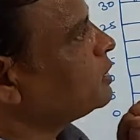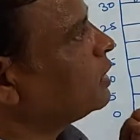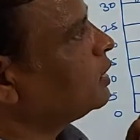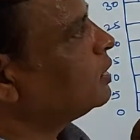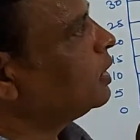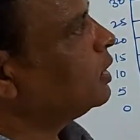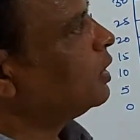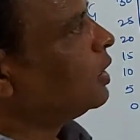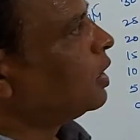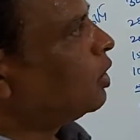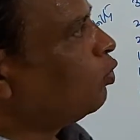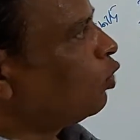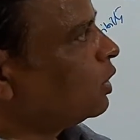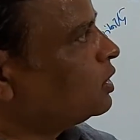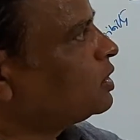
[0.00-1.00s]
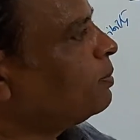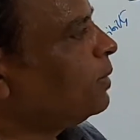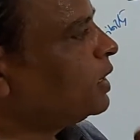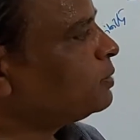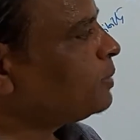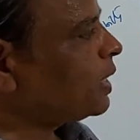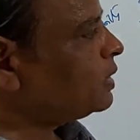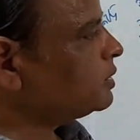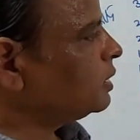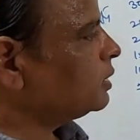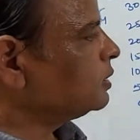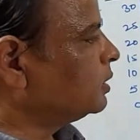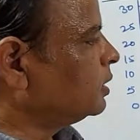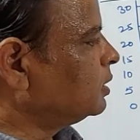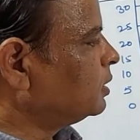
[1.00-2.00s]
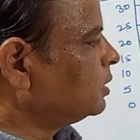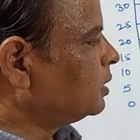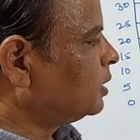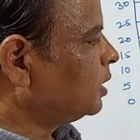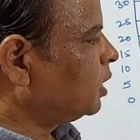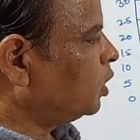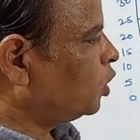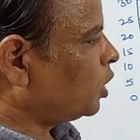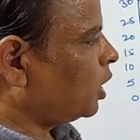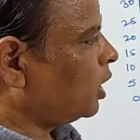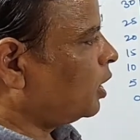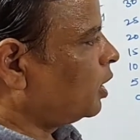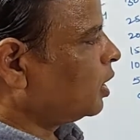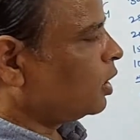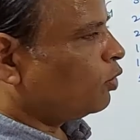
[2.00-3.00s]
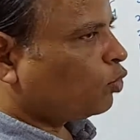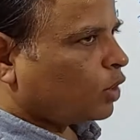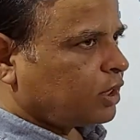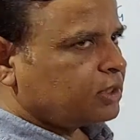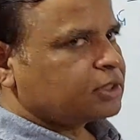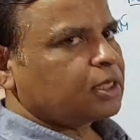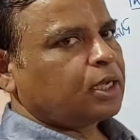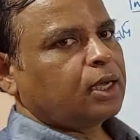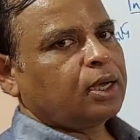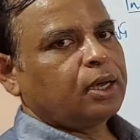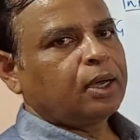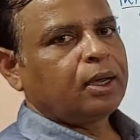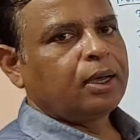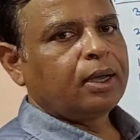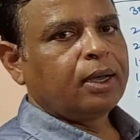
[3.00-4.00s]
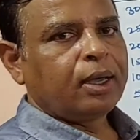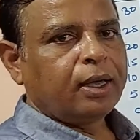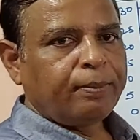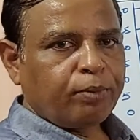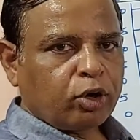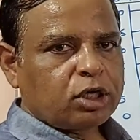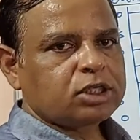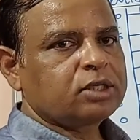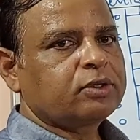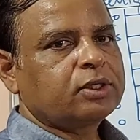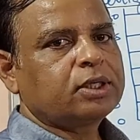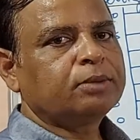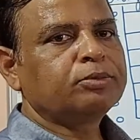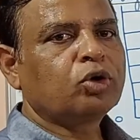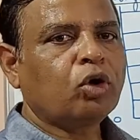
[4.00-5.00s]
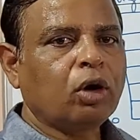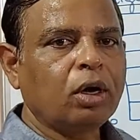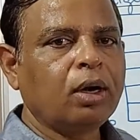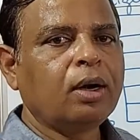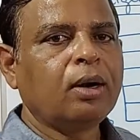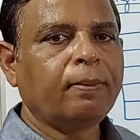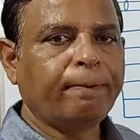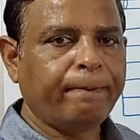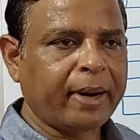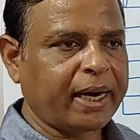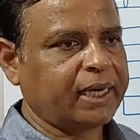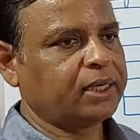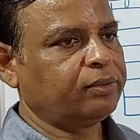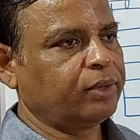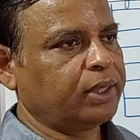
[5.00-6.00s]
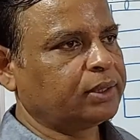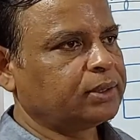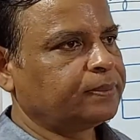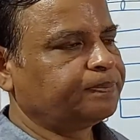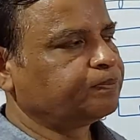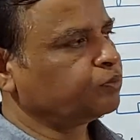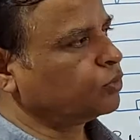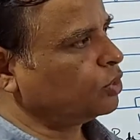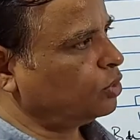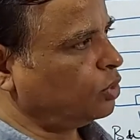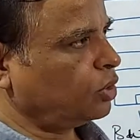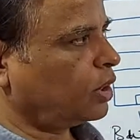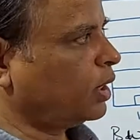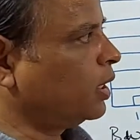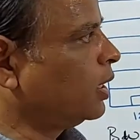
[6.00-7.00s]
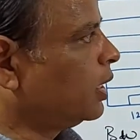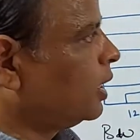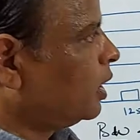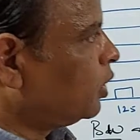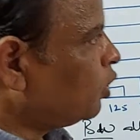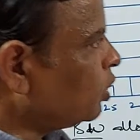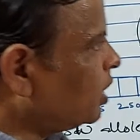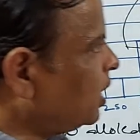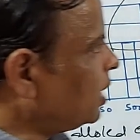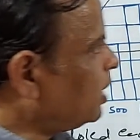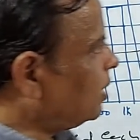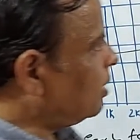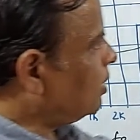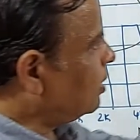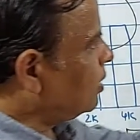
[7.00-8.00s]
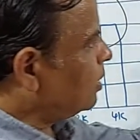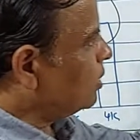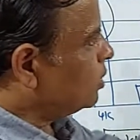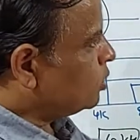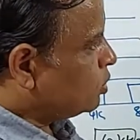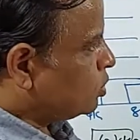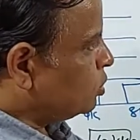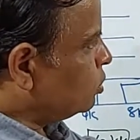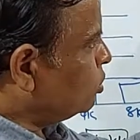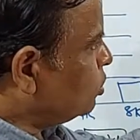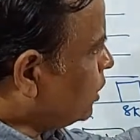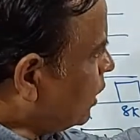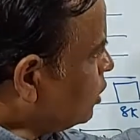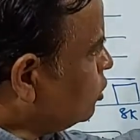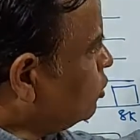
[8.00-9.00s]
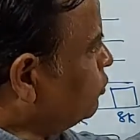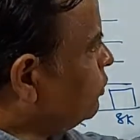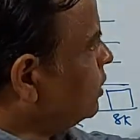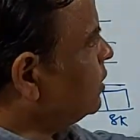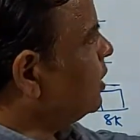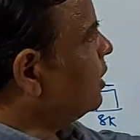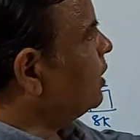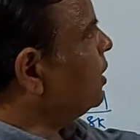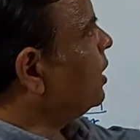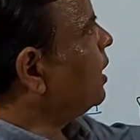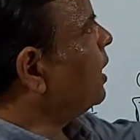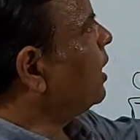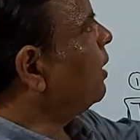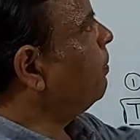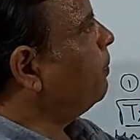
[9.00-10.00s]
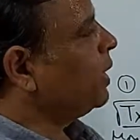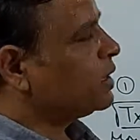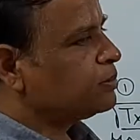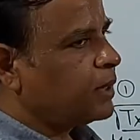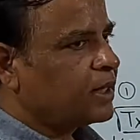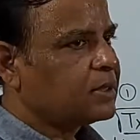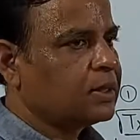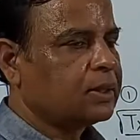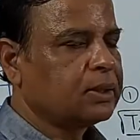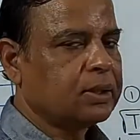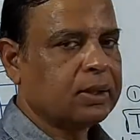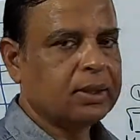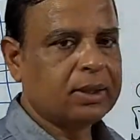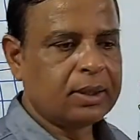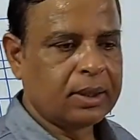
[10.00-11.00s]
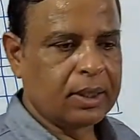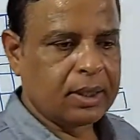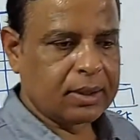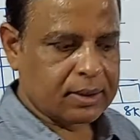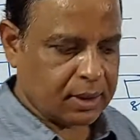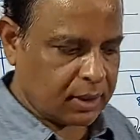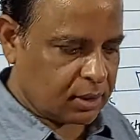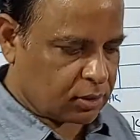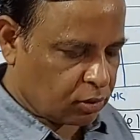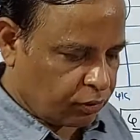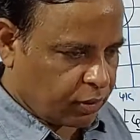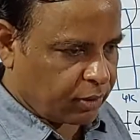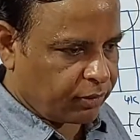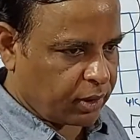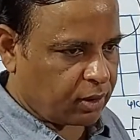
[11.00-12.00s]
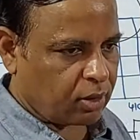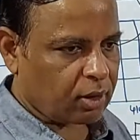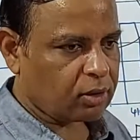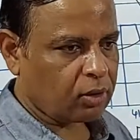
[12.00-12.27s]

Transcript: signal, what is a baseband signal. Okay. What is the importance of the term called bandwidth. Okay. Now here, to continue further in the baseband signal, see, so far we have not